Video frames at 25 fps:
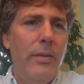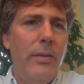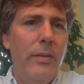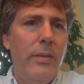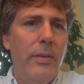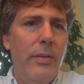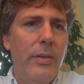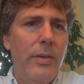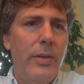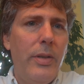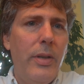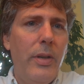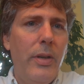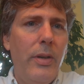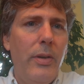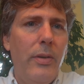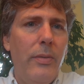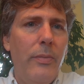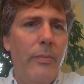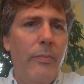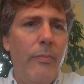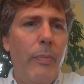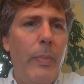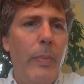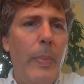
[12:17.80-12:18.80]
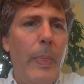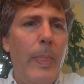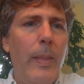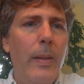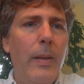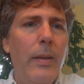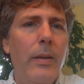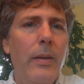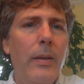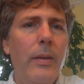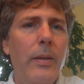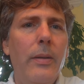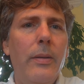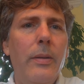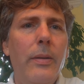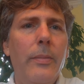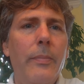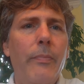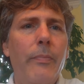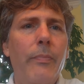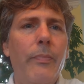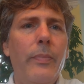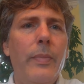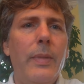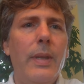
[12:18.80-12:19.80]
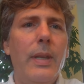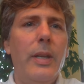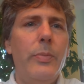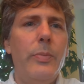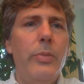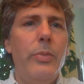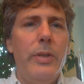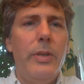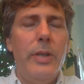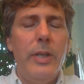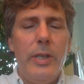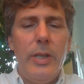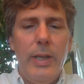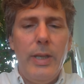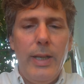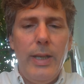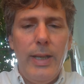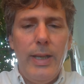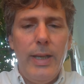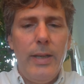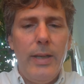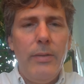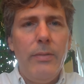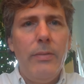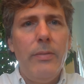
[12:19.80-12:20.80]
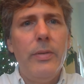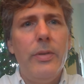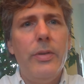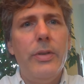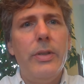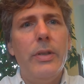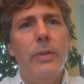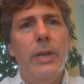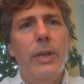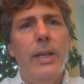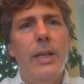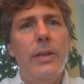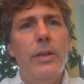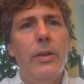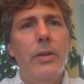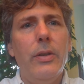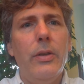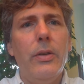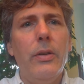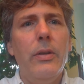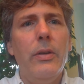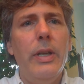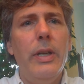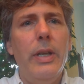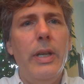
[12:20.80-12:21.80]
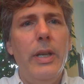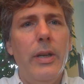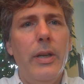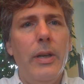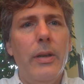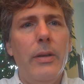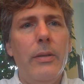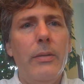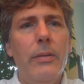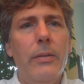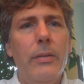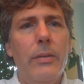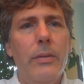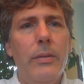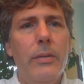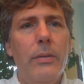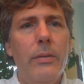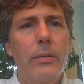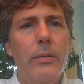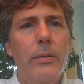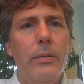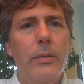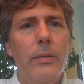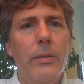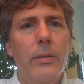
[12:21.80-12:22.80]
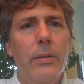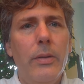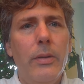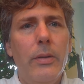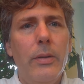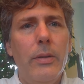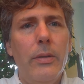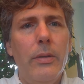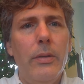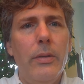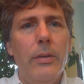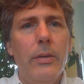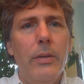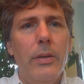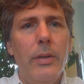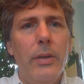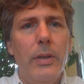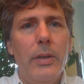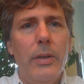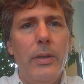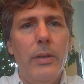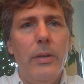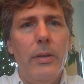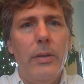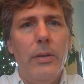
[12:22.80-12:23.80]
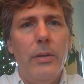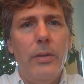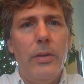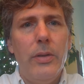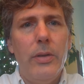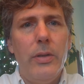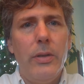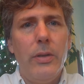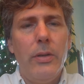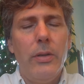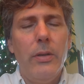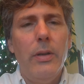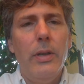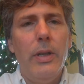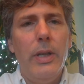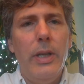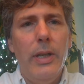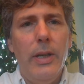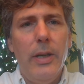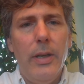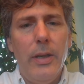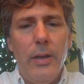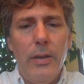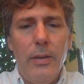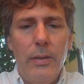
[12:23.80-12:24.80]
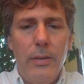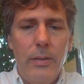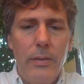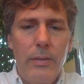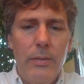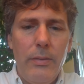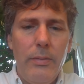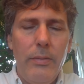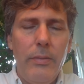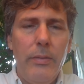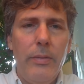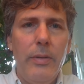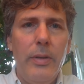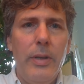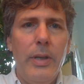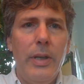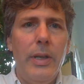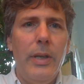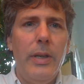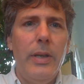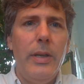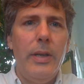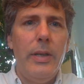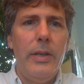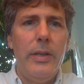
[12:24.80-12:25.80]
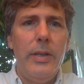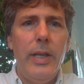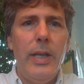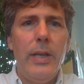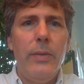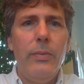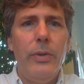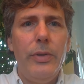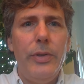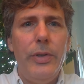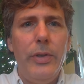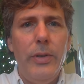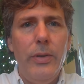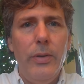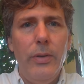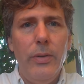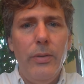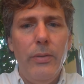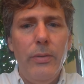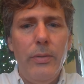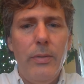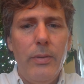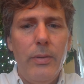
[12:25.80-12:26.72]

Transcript: So let's put this in again. So we'll get the current year. So current year is equal to,